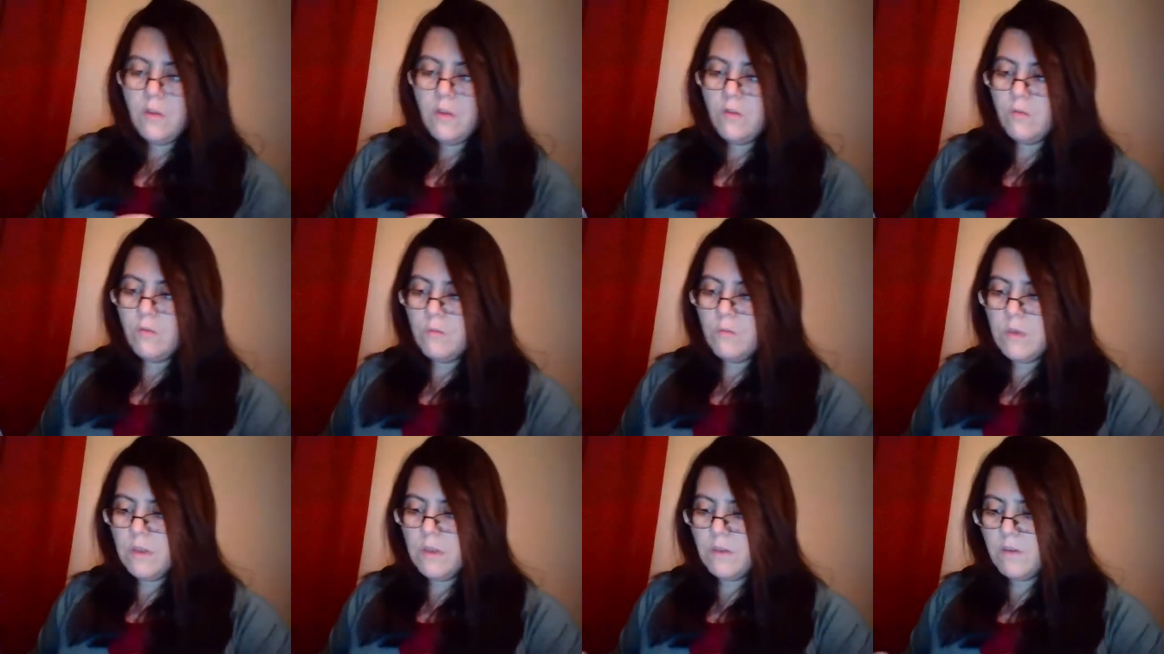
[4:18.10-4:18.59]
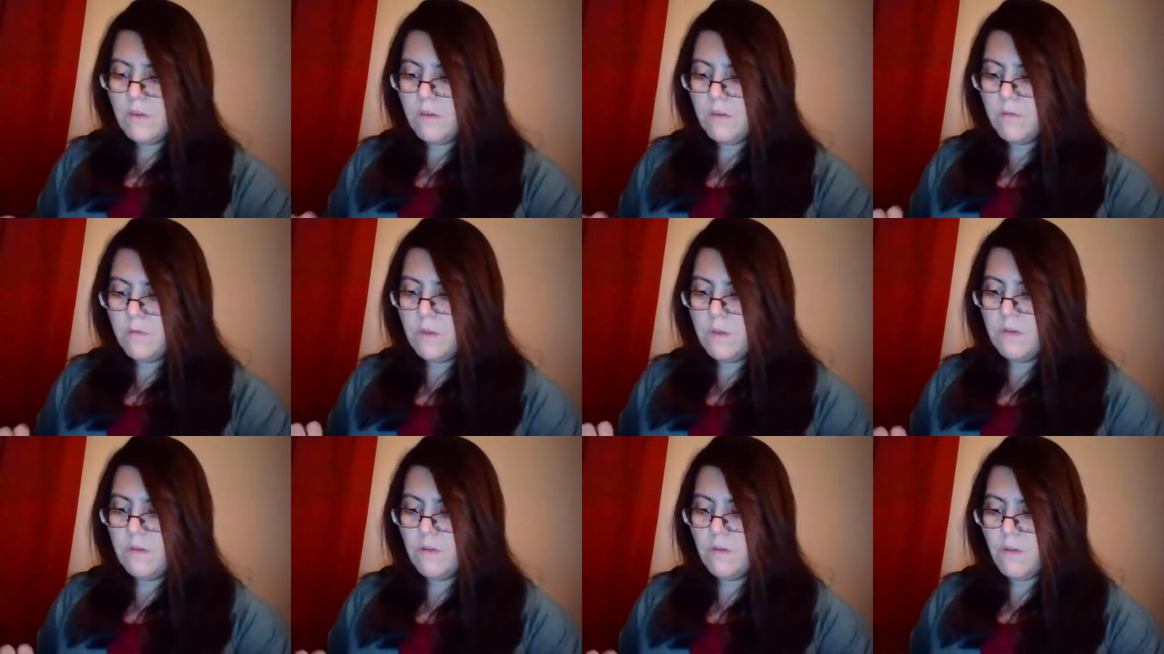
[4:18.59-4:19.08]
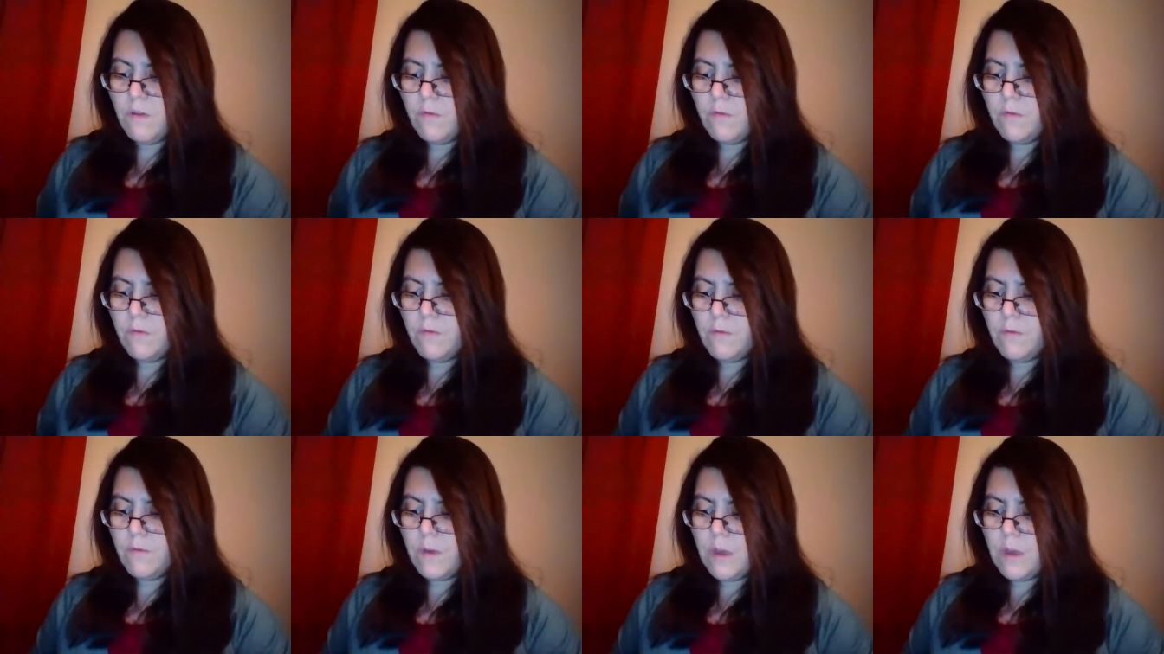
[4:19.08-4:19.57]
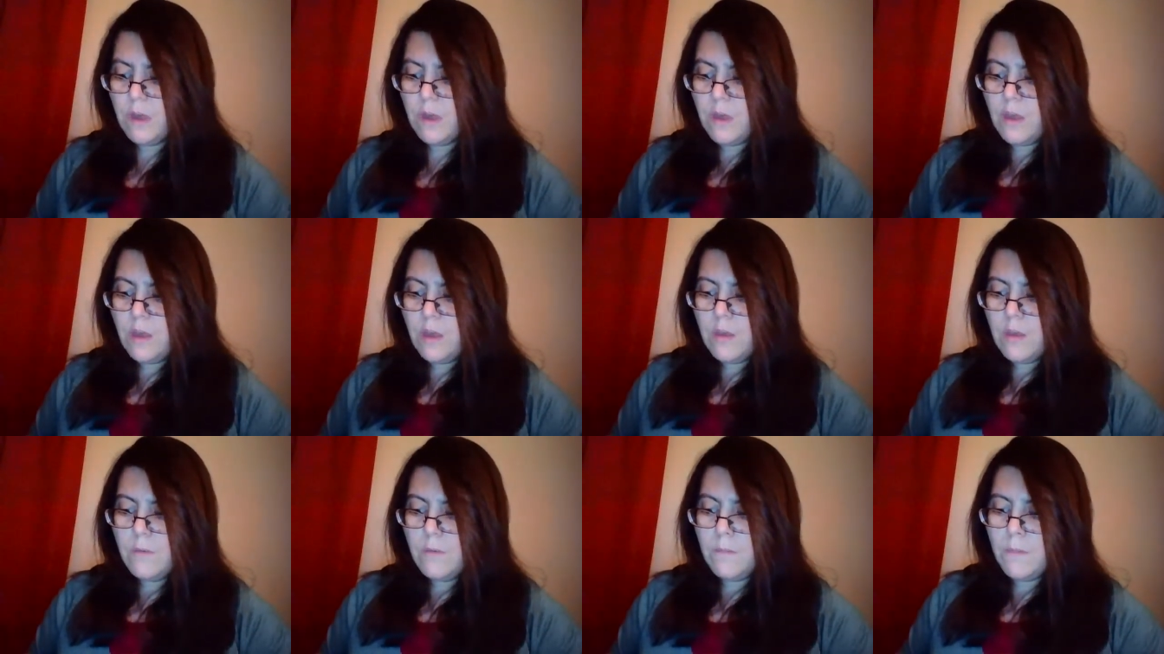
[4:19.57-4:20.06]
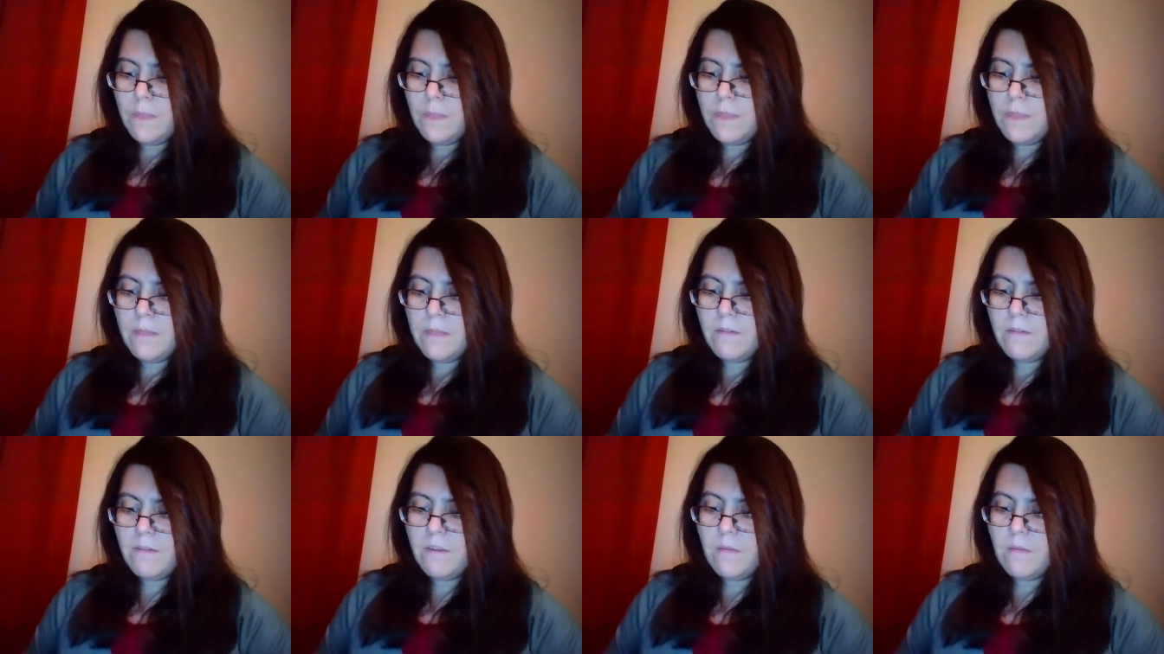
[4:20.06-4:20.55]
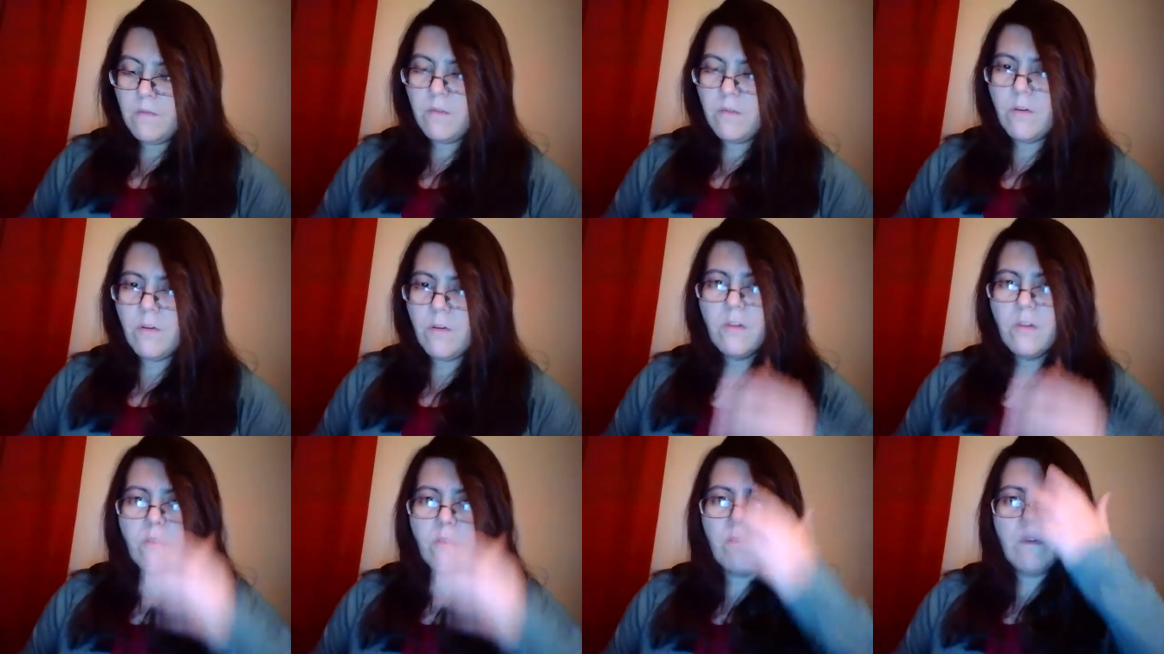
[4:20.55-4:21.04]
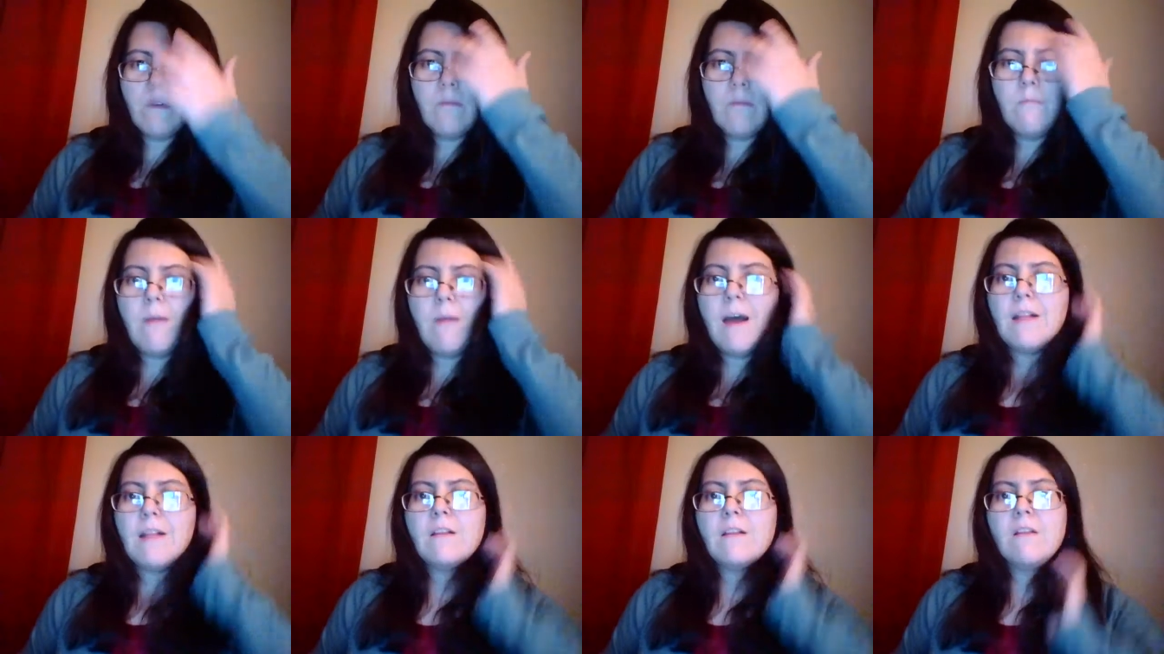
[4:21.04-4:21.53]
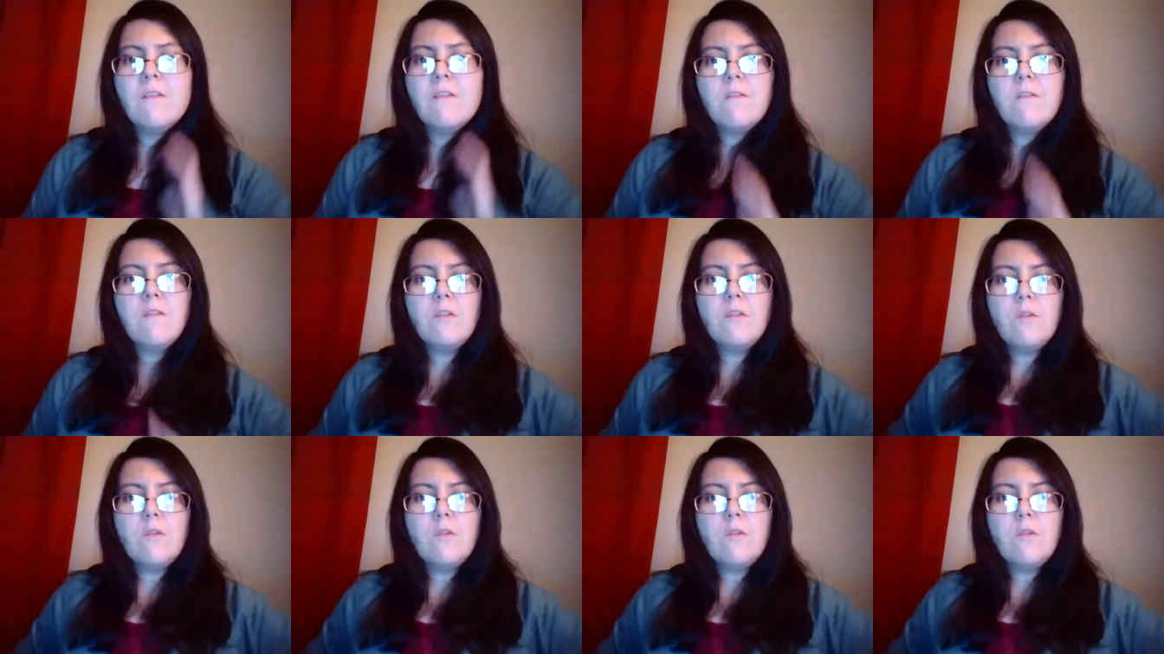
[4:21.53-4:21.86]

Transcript: To me, this speaks of some sort of imbalance.